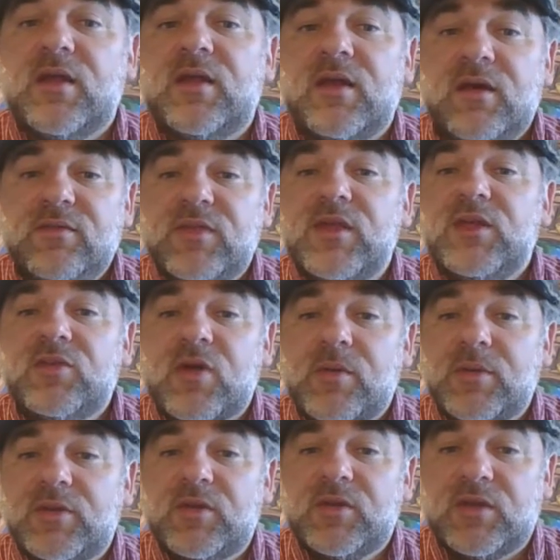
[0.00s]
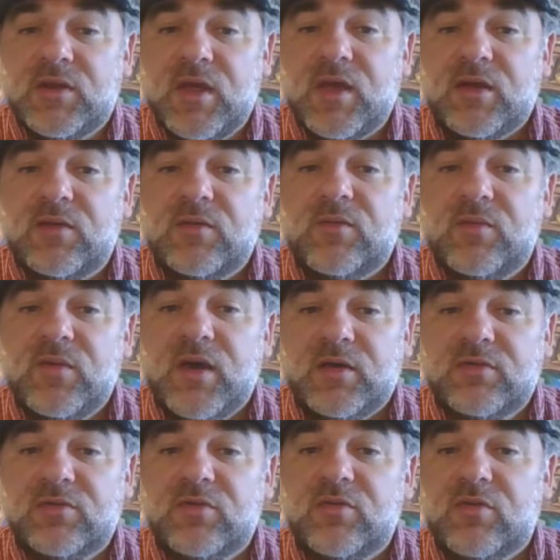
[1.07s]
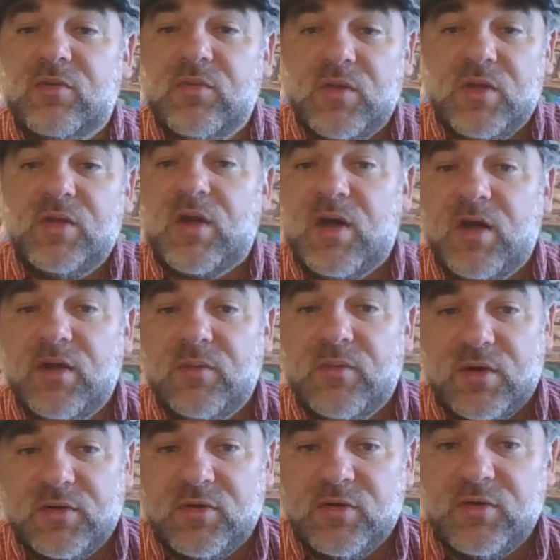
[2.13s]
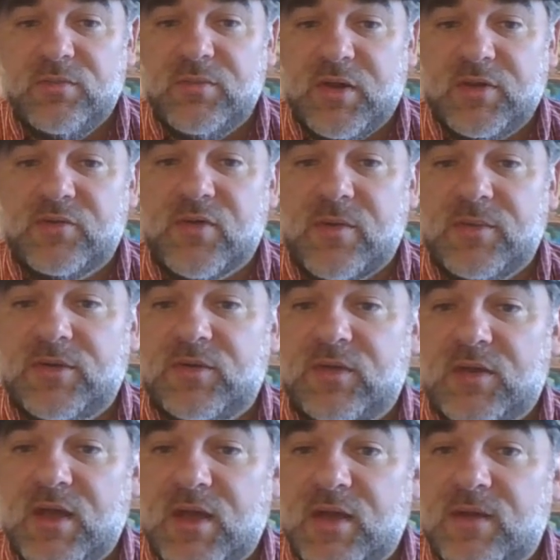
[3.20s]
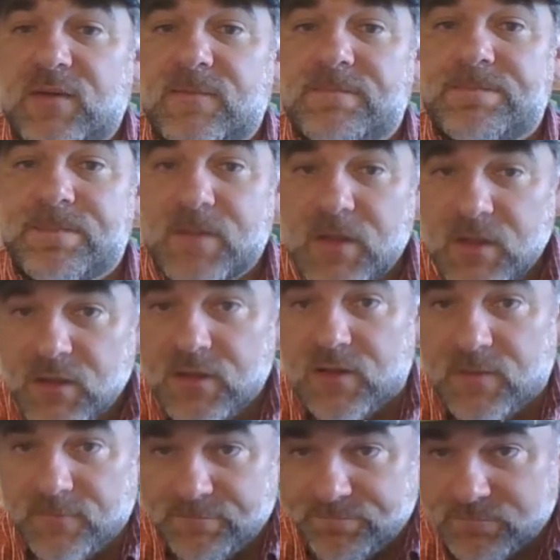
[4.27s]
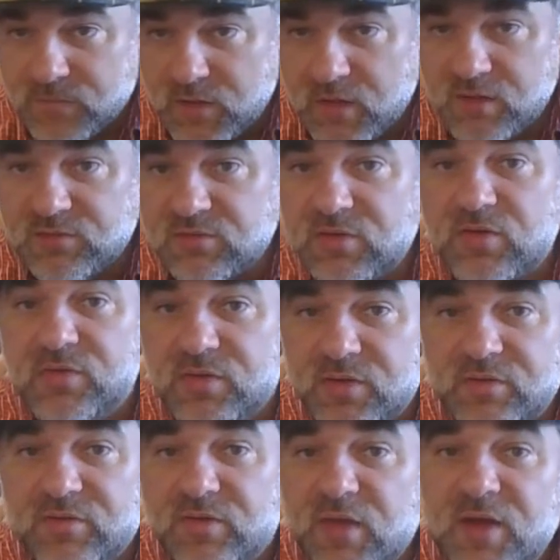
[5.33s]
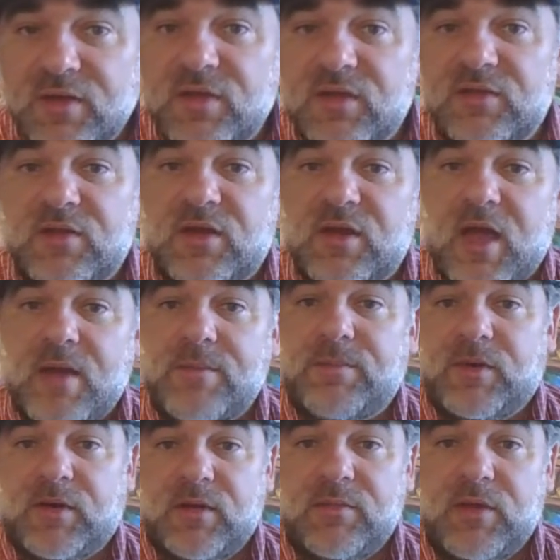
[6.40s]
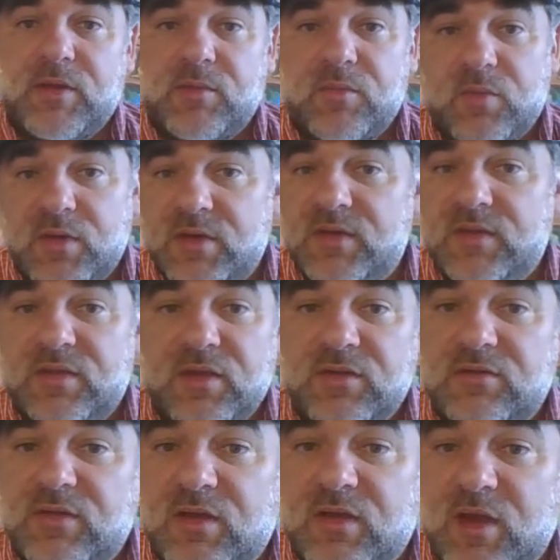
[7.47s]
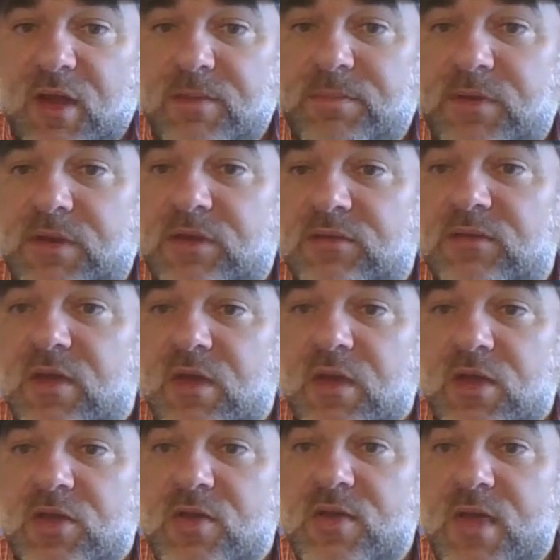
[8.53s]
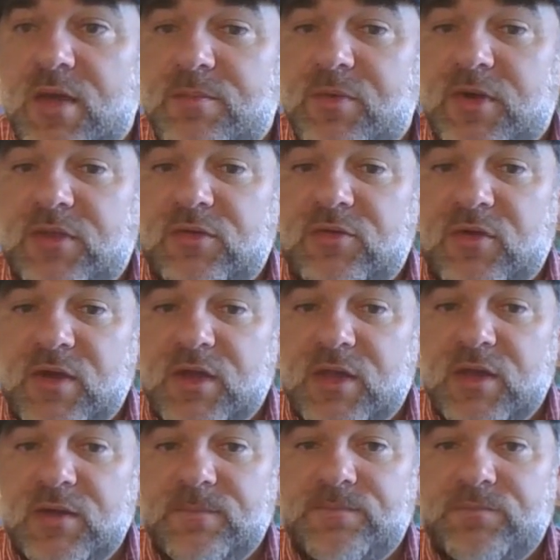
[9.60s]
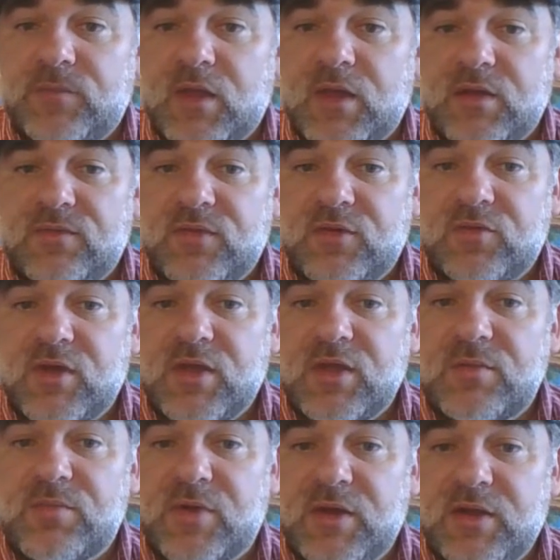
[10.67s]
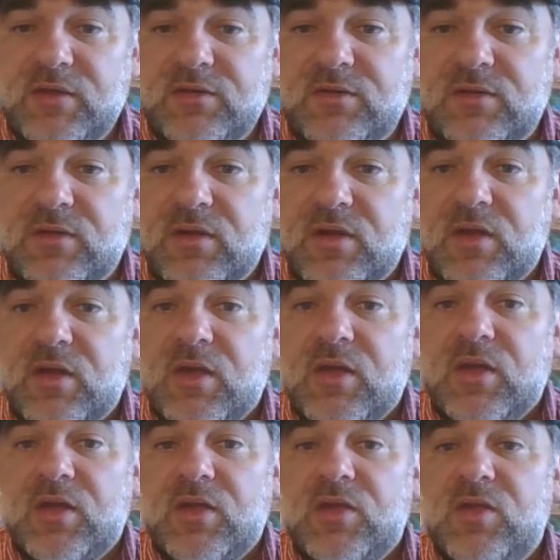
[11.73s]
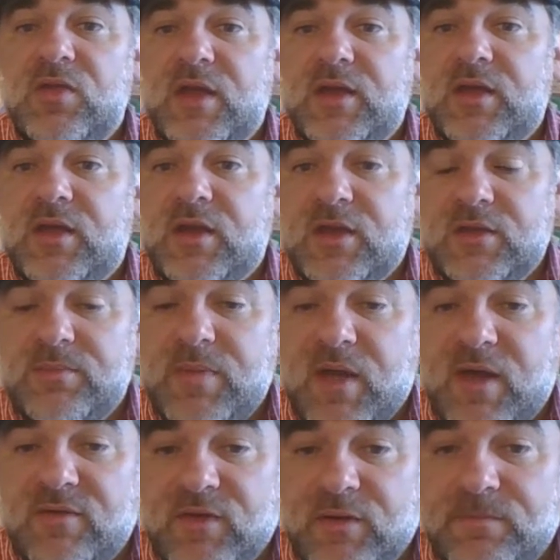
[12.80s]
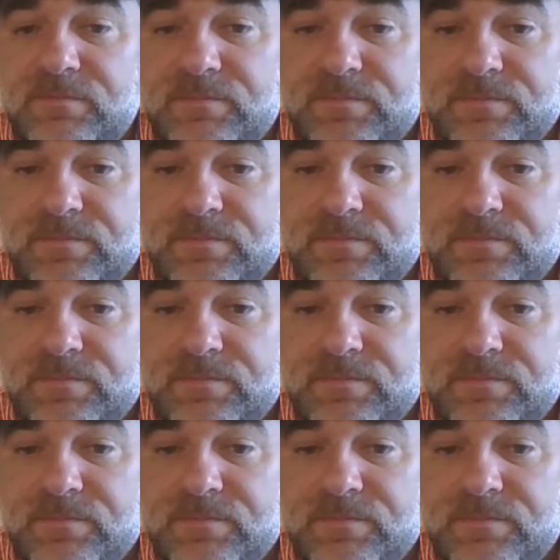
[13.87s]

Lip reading: of the trauma to the neck, external, will cause, are due to blunt trauma to the neck. And so there's a lot of things that can happen. I mean, one of the things that can happen is you can break the trachea. And if the trachea breaks, you then can end up having